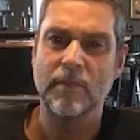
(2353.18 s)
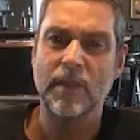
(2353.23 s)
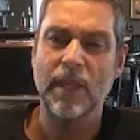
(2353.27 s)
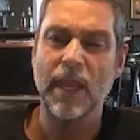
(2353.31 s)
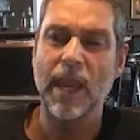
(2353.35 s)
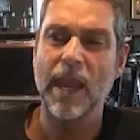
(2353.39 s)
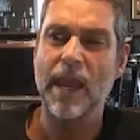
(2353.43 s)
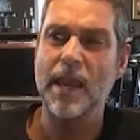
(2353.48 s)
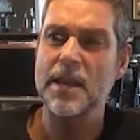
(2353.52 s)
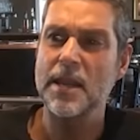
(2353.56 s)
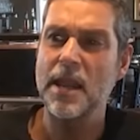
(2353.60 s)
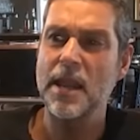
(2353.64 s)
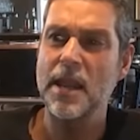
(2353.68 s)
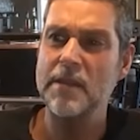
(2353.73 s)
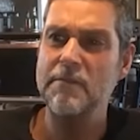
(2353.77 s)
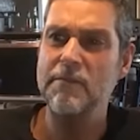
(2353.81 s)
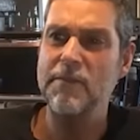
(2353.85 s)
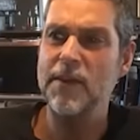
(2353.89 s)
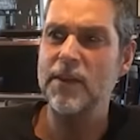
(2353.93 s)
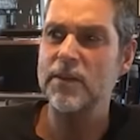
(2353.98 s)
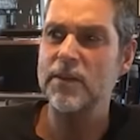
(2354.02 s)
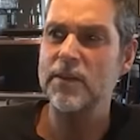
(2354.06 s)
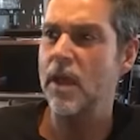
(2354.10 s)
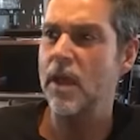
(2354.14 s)
Yeah, and it
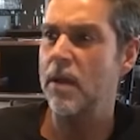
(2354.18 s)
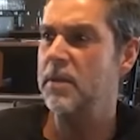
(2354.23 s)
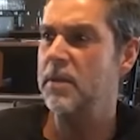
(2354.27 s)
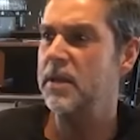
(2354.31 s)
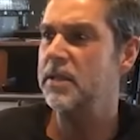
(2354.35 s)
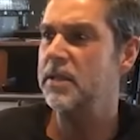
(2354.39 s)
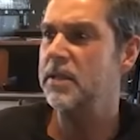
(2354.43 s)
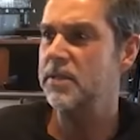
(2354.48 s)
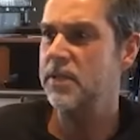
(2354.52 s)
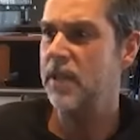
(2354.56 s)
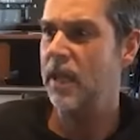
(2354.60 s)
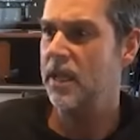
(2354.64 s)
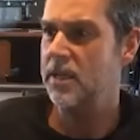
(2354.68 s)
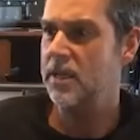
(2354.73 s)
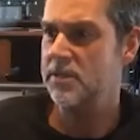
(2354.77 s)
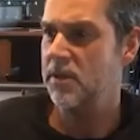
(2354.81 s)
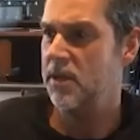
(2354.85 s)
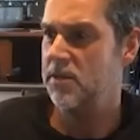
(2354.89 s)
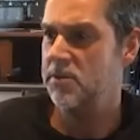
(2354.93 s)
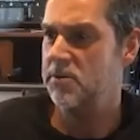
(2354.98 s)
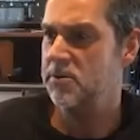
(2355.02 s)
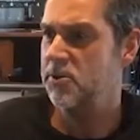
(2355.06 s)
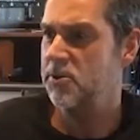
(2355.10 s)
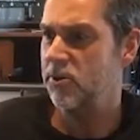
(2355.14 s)
feels like, I mean,
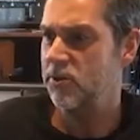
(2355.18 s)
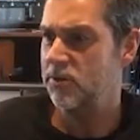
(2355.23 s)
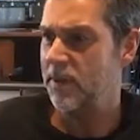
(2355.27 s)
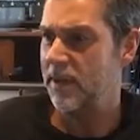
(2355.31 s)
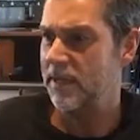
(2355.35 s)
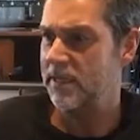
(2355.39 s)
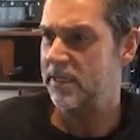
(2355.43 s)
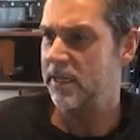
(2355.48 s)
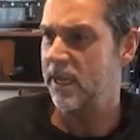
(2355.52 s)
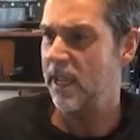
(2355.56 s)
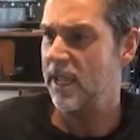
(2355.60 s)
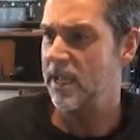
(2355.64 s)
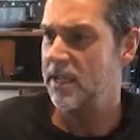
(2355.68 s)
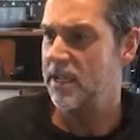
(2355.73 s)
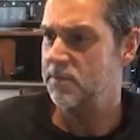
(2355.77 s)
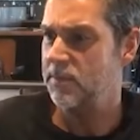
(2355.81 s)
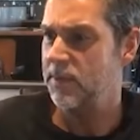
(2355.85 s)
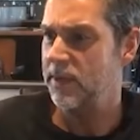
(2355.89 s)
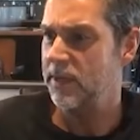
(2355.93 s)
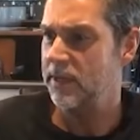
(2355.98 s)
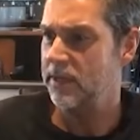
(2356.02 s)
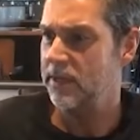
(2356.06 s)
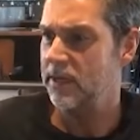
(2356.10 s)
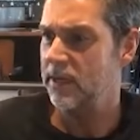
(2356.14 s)
as we talked about today, it's
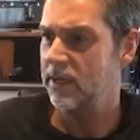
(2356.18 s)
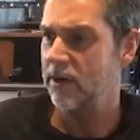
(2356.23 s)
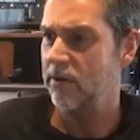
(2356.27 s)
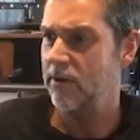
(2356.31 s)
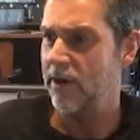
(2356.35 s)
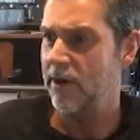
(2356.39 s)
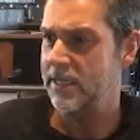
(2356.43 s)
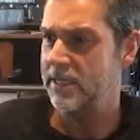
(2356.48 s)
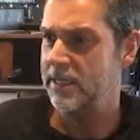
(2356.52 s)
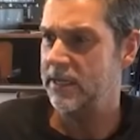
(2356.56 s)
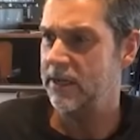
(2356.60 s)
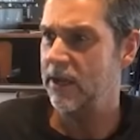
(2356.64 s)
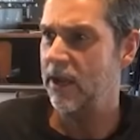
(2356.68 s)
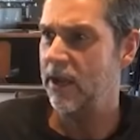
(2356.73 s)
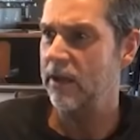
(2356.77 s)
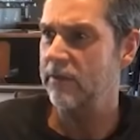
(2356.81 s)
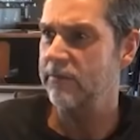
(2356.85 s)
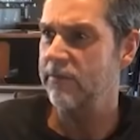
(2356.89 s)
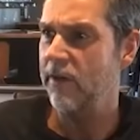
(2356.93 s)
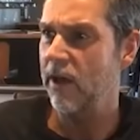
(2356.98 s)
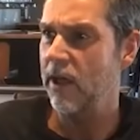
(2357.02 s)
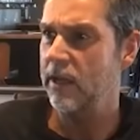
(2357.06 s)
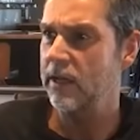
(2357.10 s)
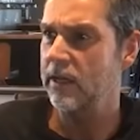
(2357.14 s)
been correcting kind of
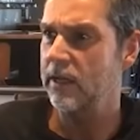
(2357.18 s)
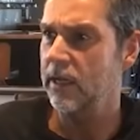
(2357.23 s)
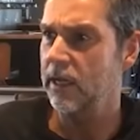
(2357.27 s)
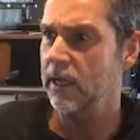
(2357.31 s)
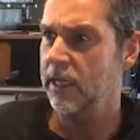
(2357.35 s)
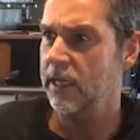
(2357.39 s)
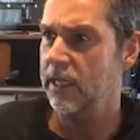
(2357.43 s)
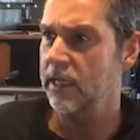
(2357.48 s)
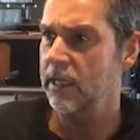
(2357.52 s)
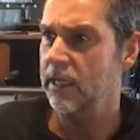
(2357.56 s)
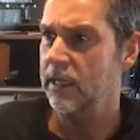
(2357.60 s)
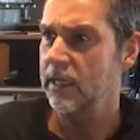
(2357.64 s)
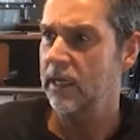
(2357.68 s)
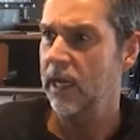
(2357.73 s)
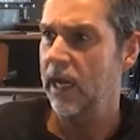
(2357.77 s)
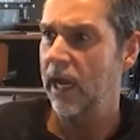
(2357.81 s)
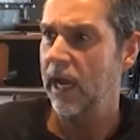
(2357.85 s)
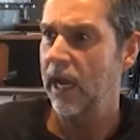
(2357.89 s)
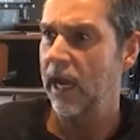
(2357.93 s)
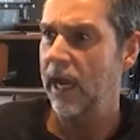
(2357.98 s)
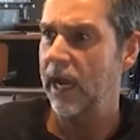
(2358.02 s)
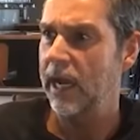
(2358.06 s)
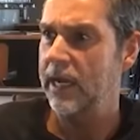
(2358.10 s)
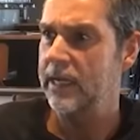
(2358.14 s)
violently.
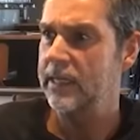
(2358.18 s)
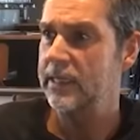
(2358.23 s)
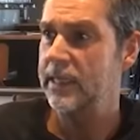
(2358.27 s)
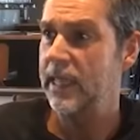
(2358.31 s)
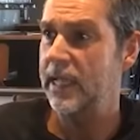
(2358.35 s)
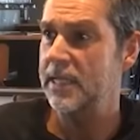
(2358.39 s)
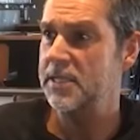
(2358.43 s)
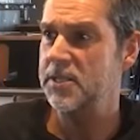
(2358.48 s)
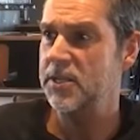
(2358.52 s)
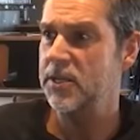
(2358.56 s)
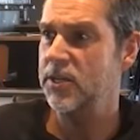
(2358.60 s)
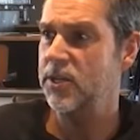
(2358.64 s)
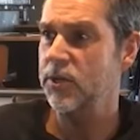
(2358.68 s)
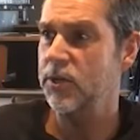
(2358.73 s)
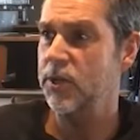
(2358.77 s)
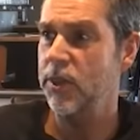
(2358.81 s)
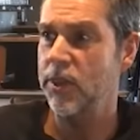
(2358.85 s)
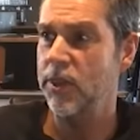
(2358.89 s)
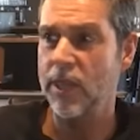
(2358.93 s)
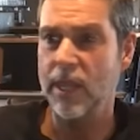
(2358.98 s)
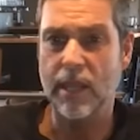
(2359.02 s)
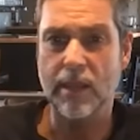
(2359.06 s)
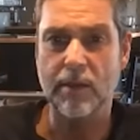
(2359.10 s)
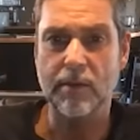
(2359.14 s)
And that's a good
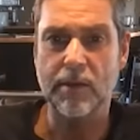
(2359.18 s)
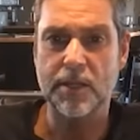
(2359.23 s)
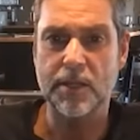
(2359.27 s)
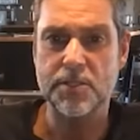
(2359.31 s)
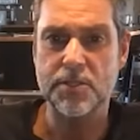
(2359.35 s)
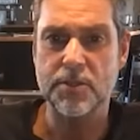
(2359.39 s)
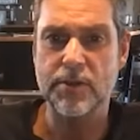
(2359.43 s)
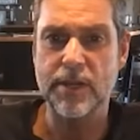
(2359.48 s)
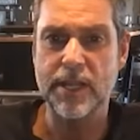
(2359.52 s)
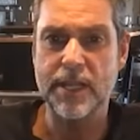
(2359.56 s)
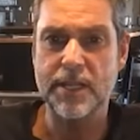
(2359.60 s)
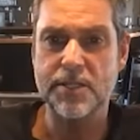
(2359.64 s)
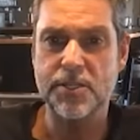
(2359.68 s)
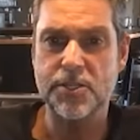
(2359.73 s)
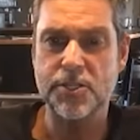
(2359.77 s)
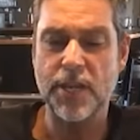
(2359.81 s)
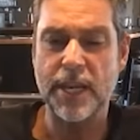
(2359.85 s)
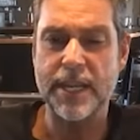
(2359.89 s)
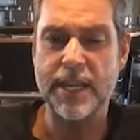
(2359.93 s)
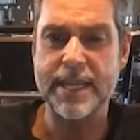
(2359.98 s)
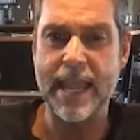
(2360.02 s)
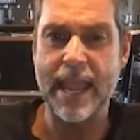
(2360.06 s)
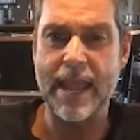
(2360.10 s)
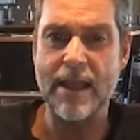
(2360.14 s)
thing, because you need to
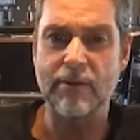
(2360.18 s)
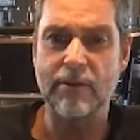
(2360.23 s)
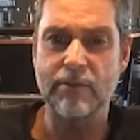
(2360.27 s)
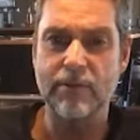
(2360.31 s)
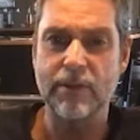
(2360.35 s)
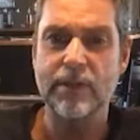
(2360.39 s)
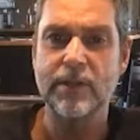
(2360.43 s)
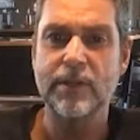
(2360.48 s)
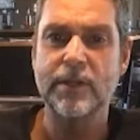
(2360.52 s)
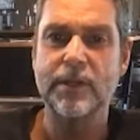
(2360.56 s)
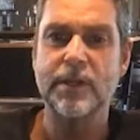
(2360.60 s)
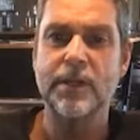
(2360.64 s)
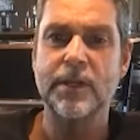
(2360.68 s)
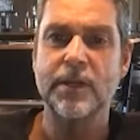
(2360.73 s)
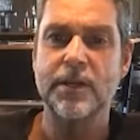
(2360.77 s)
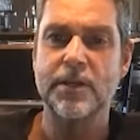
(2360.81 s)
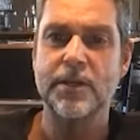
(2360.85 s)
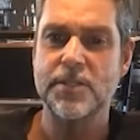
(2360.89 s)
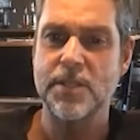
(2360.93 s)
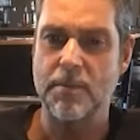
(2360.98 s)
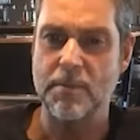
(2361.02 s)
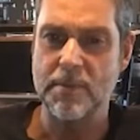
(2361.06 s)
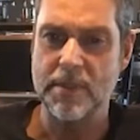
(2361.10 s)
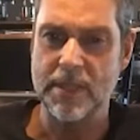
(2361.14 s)
shake out
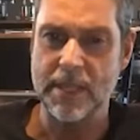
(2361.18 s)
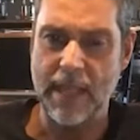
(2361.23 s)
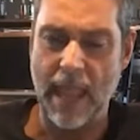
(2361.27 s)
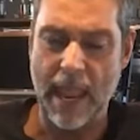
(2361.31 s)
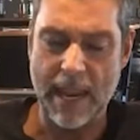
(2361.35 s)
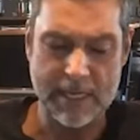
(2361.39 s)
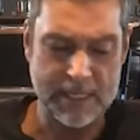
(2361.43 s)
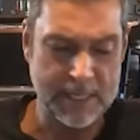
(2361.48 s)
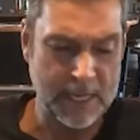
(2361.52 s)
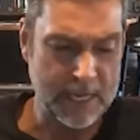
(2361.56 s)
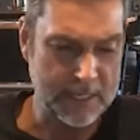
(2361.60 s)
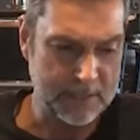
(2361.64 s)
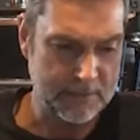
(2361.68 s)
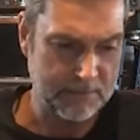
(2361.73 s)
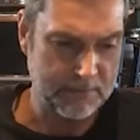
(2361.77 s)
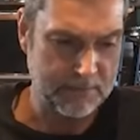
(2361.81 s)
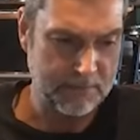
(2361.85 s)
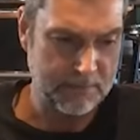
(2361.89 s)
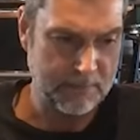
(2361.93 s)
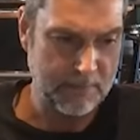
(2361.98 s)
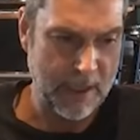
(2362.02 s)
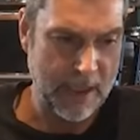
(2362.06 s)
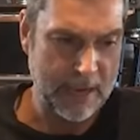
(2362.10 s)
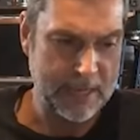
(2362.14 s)
some of the
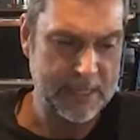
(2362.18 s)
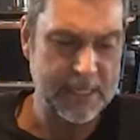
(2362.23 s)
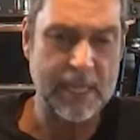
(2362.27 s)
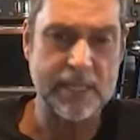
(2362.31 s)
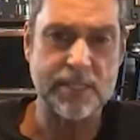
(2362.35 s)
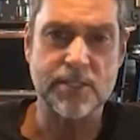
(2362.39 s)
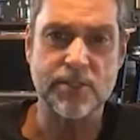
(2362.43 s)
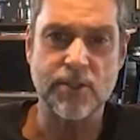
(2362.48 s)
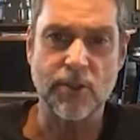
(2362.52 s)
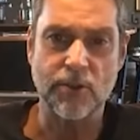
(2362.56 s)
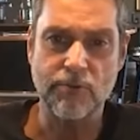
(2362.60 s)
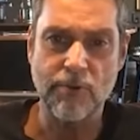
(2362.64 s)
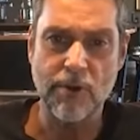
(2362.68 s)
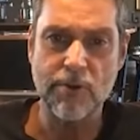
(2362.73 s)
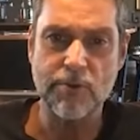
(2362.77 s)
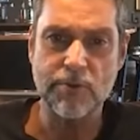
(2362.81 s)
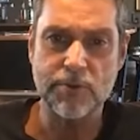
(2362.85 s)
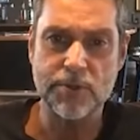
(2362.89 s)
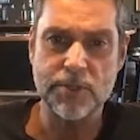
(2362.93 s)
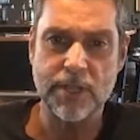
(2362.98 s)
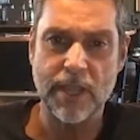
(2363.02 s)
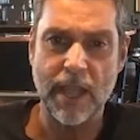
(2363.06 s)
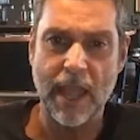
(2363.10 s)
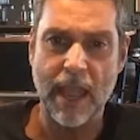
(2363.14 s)
excesses en
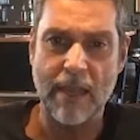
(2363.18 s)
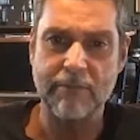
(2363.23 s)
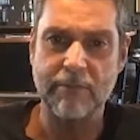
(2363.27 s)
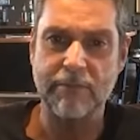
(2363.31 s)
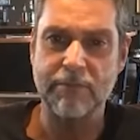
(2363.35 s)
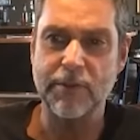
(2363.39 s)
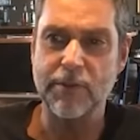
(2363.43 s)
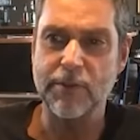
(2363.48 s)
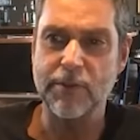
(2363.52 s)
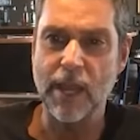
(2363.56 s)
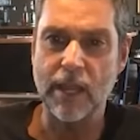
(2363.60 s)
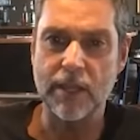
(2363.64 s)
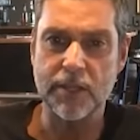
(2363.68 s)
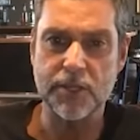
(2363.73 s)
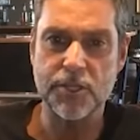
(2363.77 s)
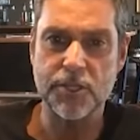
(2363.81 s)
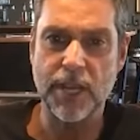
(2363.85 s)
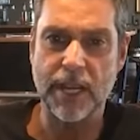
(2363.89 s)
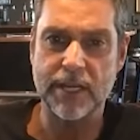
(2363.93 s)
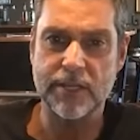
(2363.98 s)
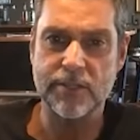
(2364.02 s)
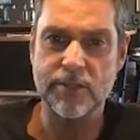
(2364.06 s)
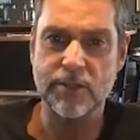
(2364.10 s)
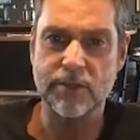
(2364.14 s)
route, have a few gut
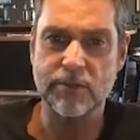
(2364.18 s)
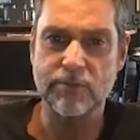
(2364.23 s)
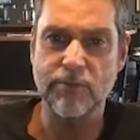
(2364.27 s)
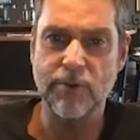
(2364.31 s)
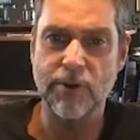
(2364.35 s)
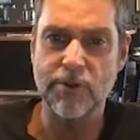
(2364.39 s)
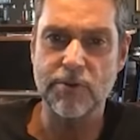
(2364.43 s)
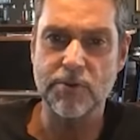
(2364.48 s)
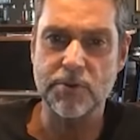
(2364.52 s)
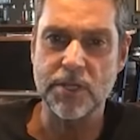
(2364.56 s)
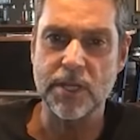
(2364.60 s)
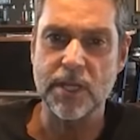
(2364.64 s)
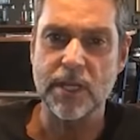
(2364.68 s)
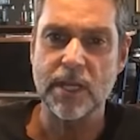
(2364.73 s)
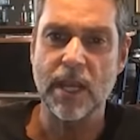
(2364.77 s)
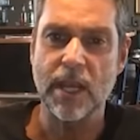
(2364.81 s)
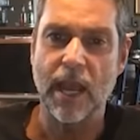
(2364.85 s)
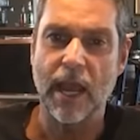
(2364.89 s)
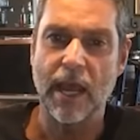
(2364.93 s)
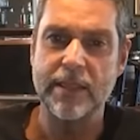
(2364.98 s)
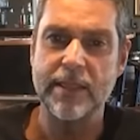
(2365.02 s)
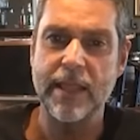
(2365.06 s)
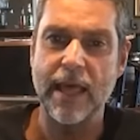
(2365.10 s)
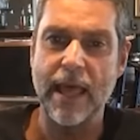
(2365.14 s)
checks en route,
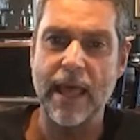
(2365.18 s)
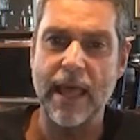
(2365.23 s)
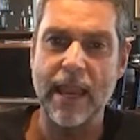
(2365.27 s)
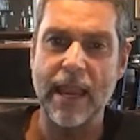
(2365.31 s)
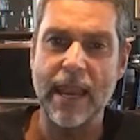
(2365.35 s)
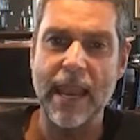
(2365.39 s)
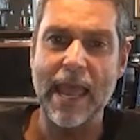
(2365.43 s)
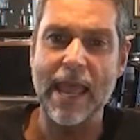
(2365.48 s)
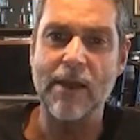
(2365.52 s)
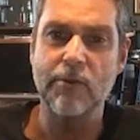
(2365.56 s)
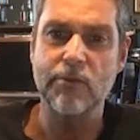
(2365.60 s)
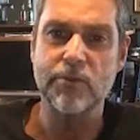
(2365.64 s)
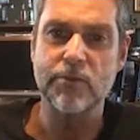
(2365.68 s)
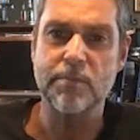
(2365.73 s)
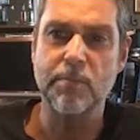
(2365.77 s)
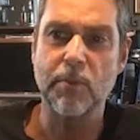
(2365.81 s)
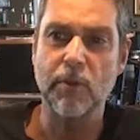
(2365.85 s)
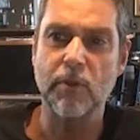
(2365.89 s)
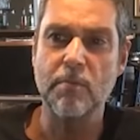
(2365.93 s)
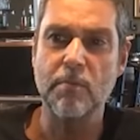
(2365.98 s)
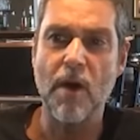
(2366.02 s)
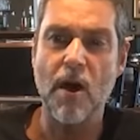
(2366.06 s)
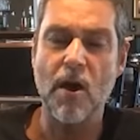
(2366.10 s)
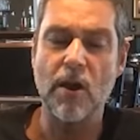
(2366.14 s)
and that allows a
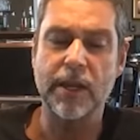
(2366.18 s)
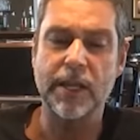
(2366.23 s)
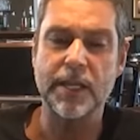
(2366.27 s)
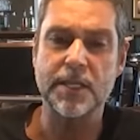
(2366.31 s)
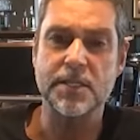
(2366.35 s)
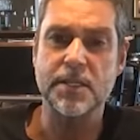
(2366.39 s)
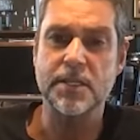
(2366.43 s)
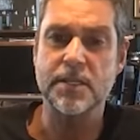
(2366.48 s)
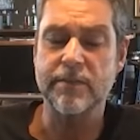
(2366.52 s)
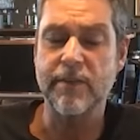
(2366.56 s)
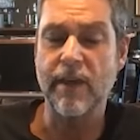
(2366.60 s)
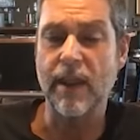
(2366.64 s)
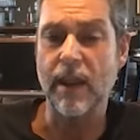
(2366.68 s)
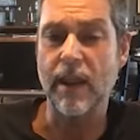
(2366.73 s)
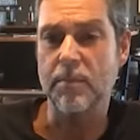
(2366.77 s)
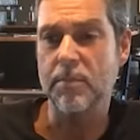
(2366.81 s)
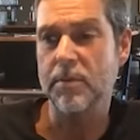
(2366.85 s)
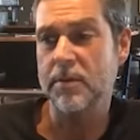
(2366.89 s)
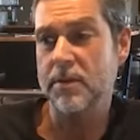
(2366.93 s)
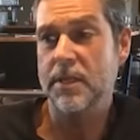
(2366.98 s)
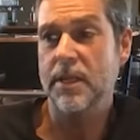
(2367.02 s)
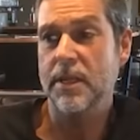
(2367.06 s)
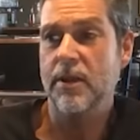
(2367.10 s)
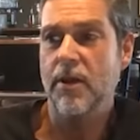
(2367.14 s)
bull market to develop.
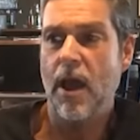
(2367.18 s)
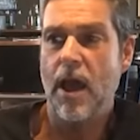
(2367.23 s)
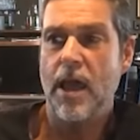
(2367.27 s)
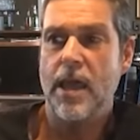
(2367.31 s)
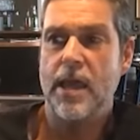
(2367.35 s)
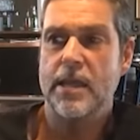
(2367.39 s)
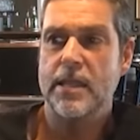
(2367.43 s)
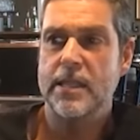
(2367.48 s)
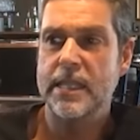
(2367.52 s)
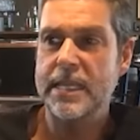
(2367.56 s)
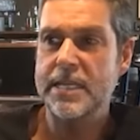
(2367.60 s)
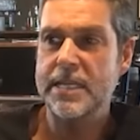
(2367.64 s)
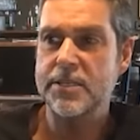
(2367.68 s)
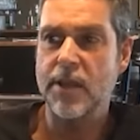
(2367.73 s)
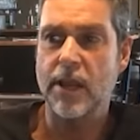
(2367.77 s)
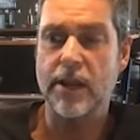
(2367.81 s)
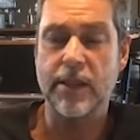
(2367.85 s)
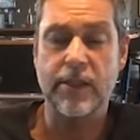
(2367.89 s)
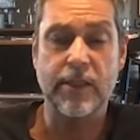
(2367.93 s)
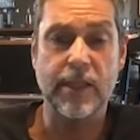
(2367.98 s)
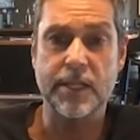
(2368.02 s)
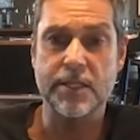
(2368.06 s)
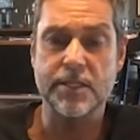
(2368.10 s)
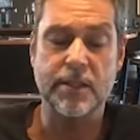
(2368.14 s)
But, you know, these kind
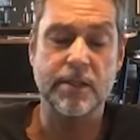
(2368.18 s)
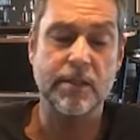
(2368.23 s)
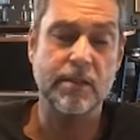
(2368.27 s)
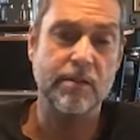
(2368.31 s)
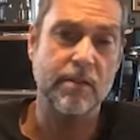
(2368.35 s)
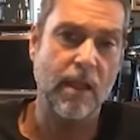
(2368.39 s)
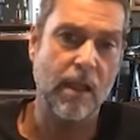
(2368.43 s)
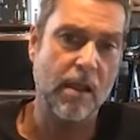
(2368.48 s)
of things are